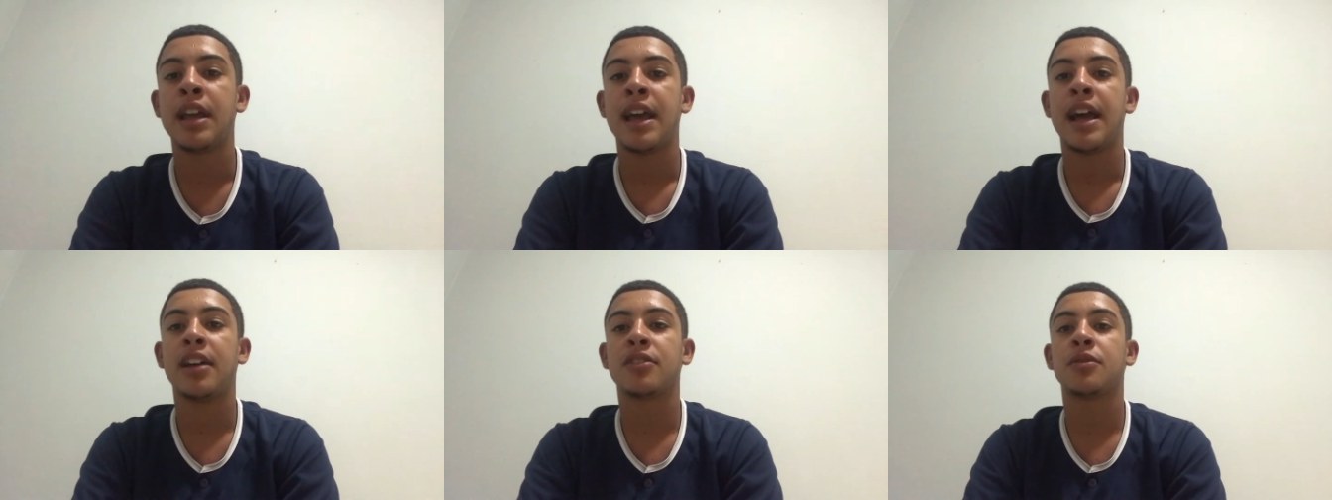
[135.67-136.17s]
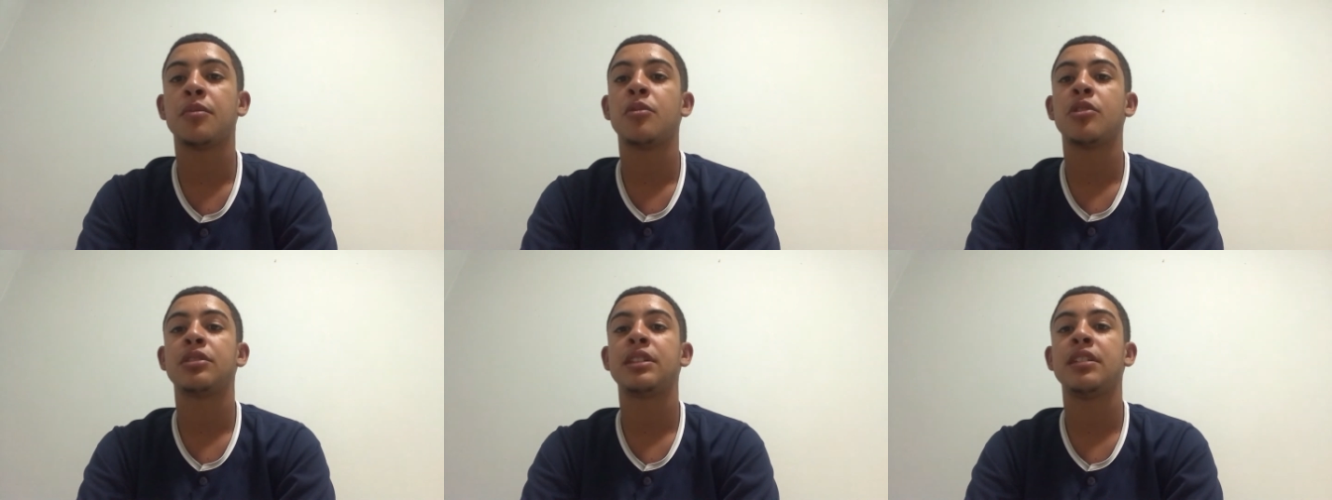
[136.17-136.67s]
ask for
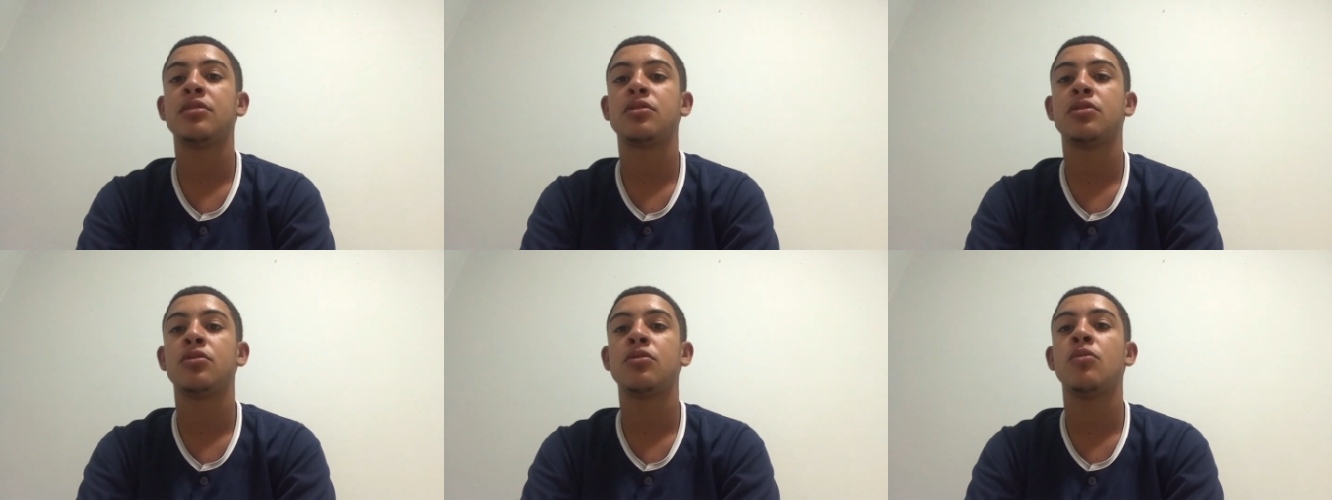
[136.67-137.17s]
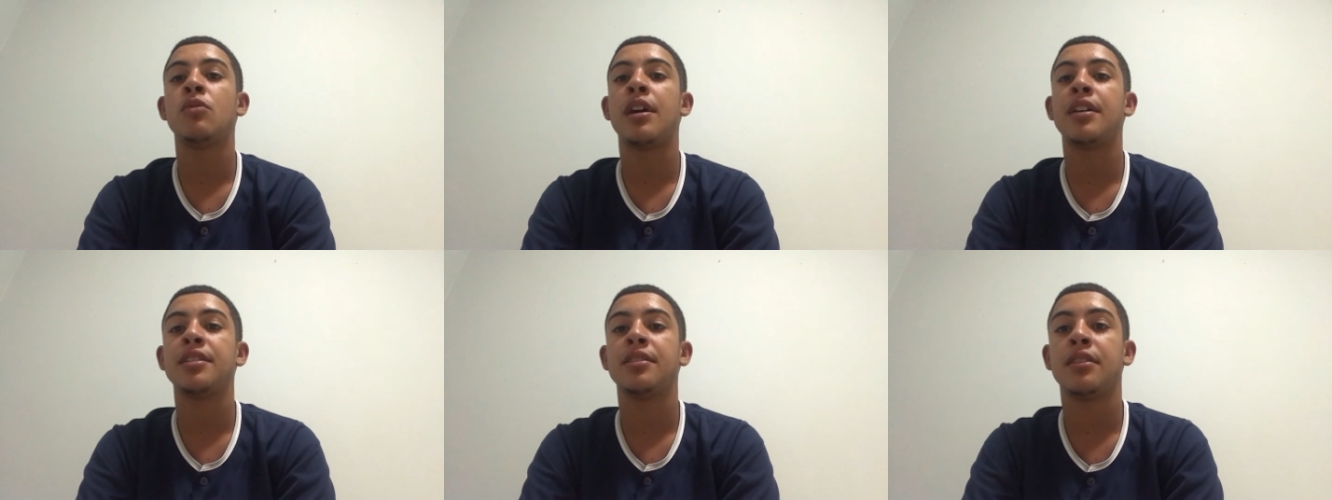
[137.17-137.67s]
more things to do
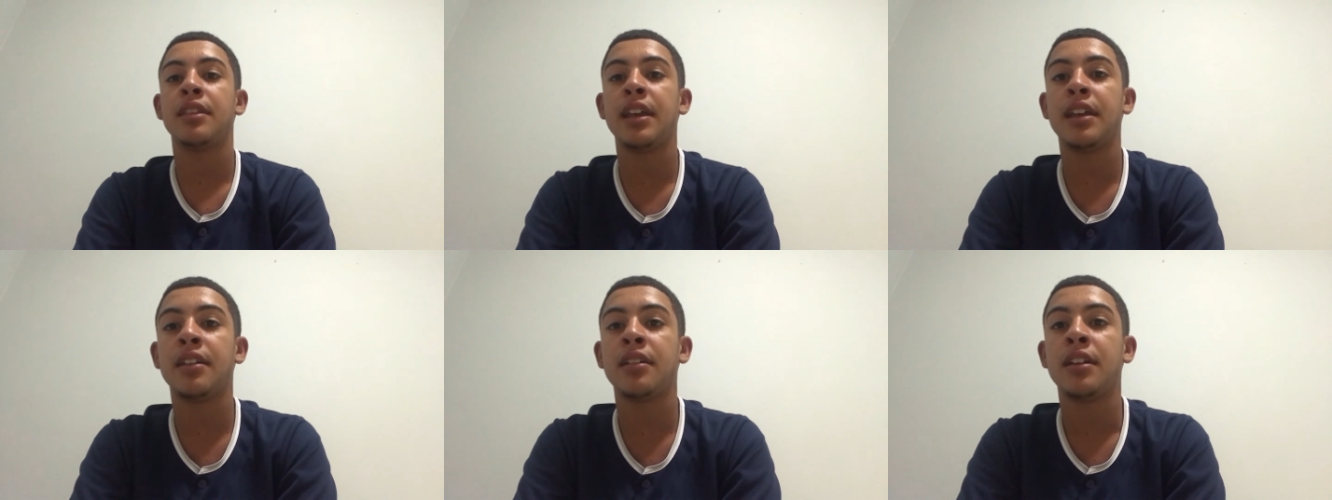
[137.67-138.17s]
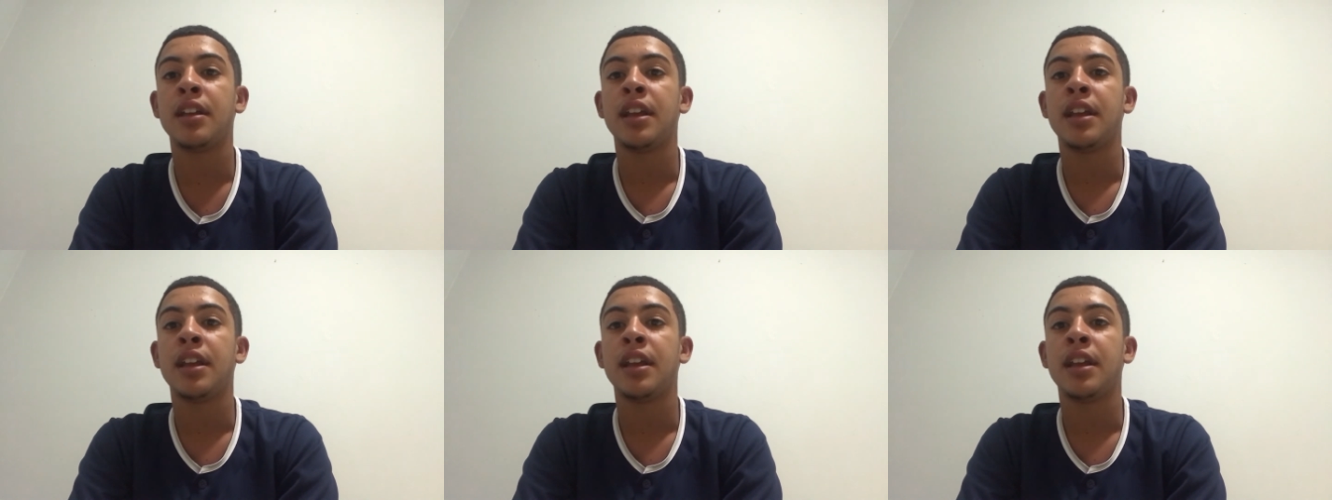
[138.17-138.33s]
while you're there.